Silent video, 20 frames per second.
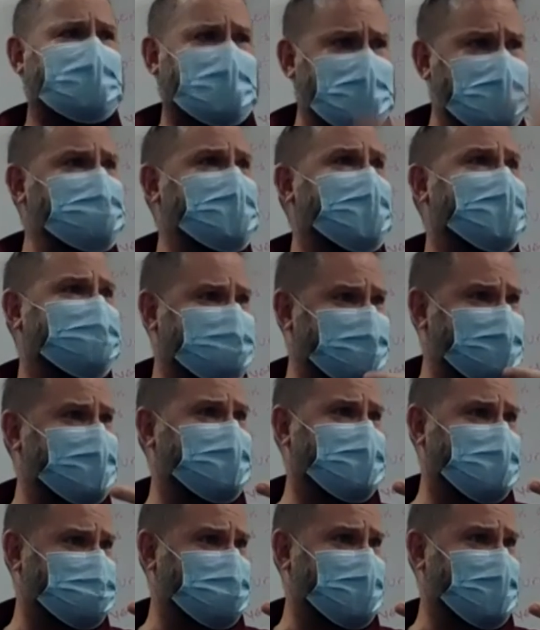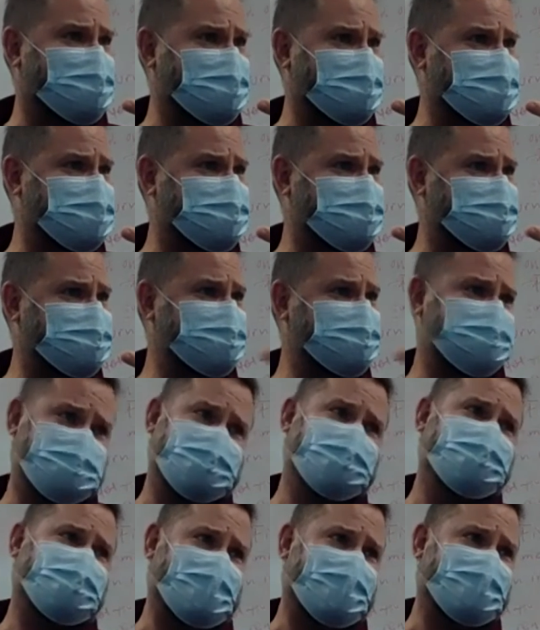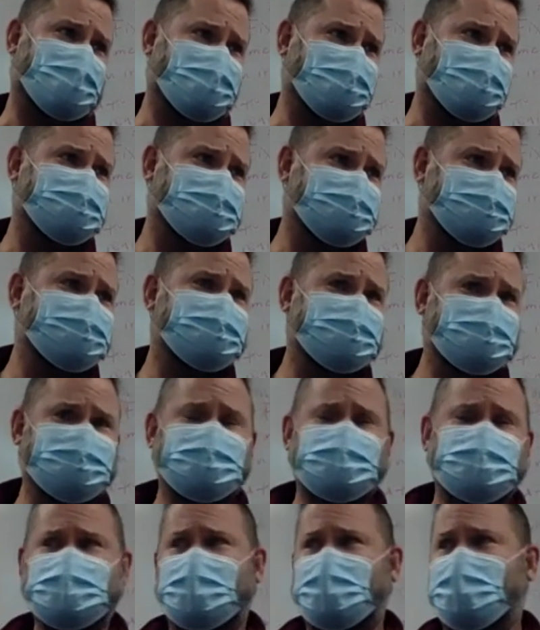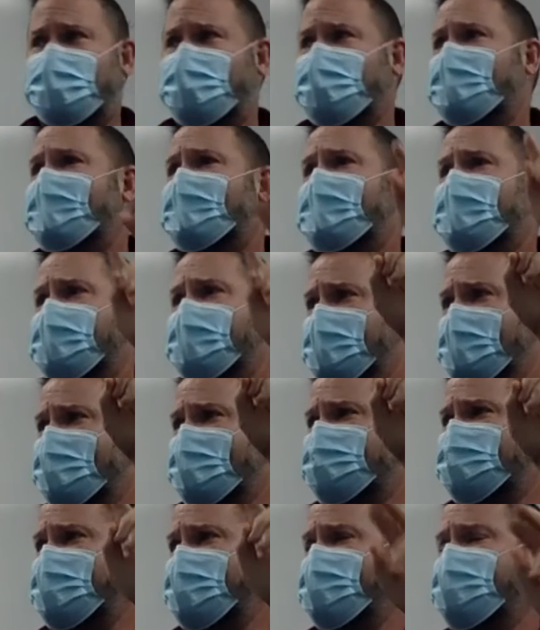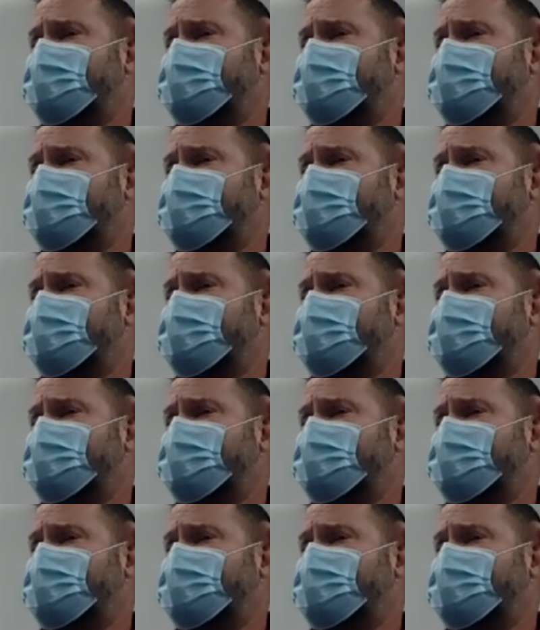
going to have to edit your papers, final. So you're going to have to do